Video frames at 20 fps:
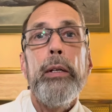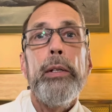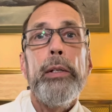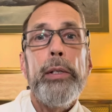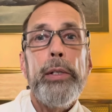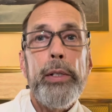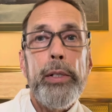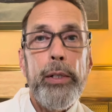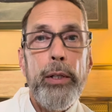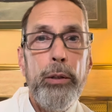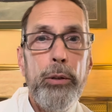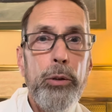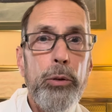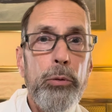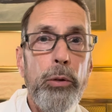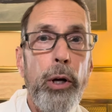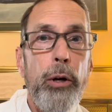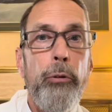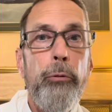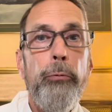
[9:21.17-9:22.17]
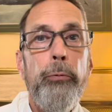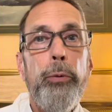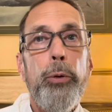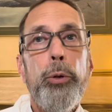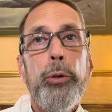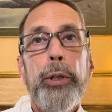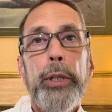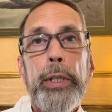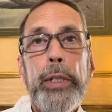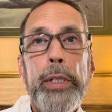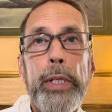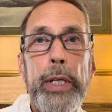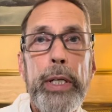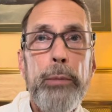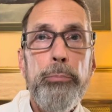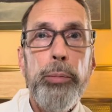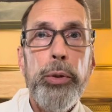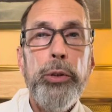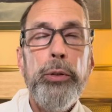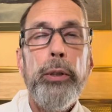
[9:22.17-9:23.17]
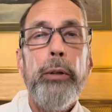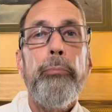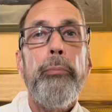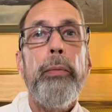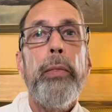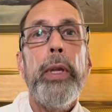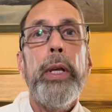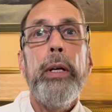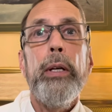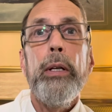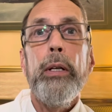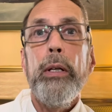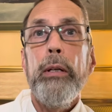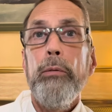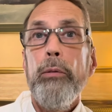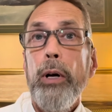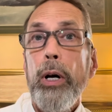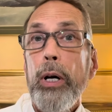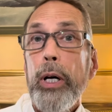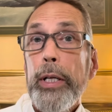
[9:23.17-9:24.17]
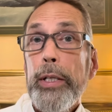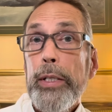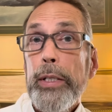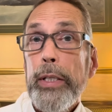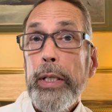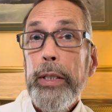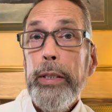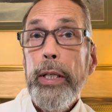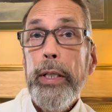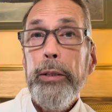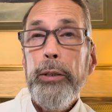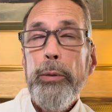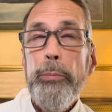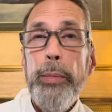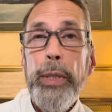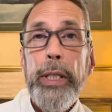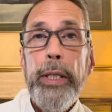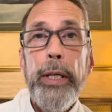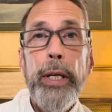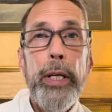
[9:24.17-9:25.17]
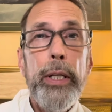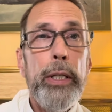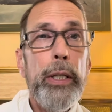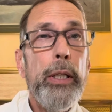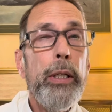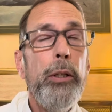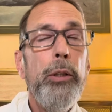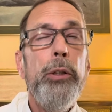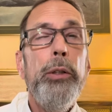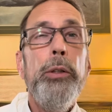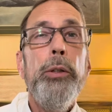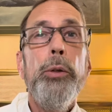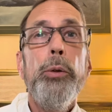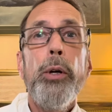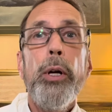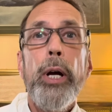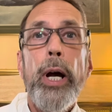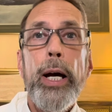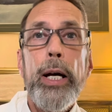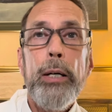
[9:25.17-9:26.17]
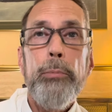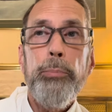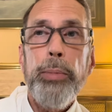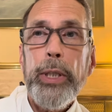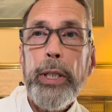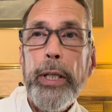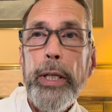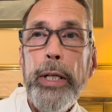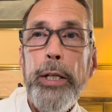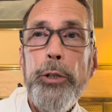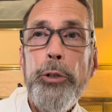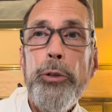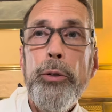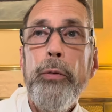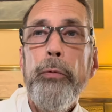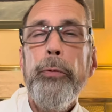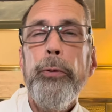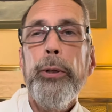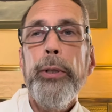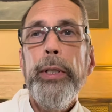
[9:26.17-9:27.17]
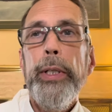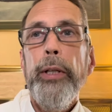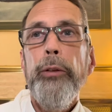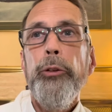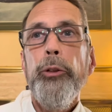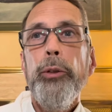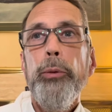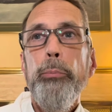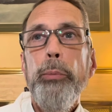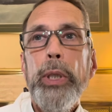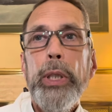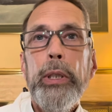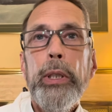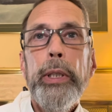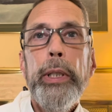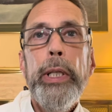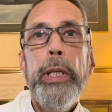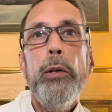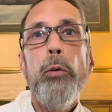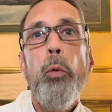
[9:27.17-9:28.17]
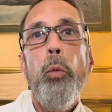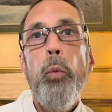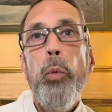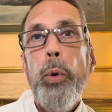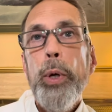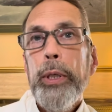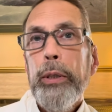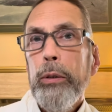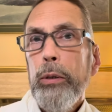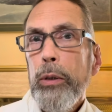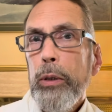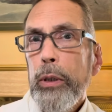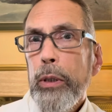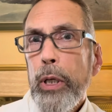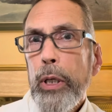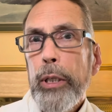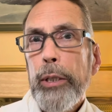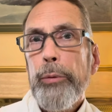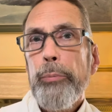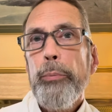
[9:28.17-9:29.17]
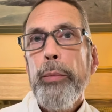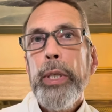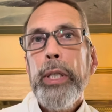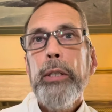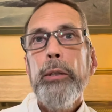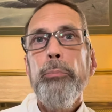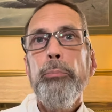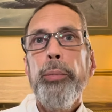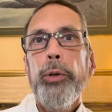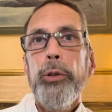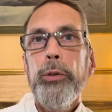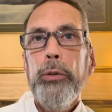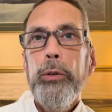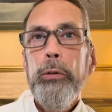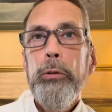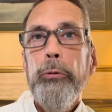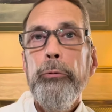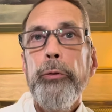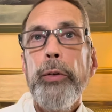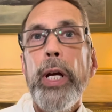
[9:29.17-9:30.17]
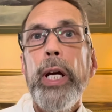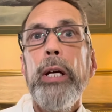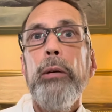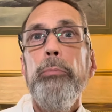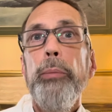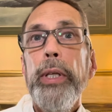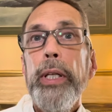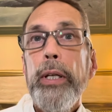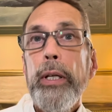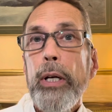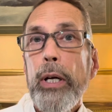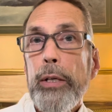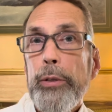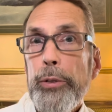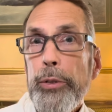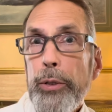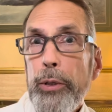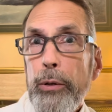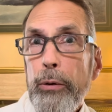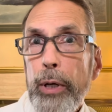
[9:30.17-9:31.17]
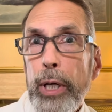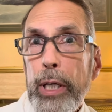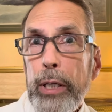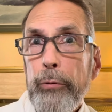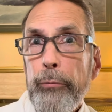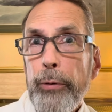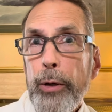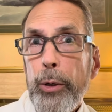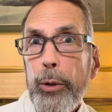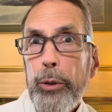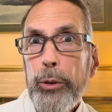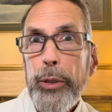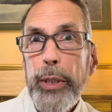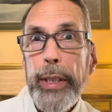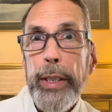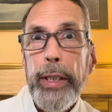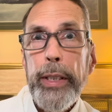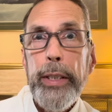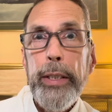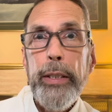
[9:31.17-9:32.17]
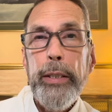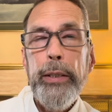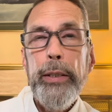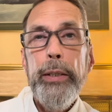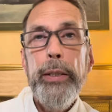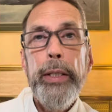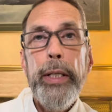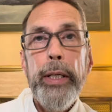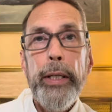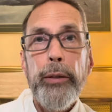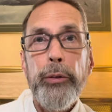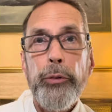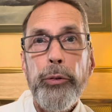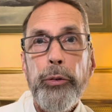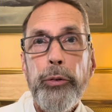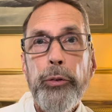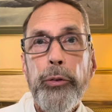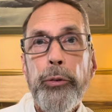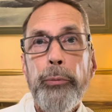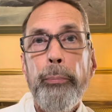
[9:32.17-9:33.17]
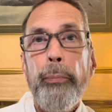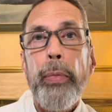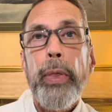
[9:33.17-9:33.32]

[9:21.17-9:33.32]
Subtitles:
So, for example, I said at the beginning, your application for disability will not be approved because you have herniated discs.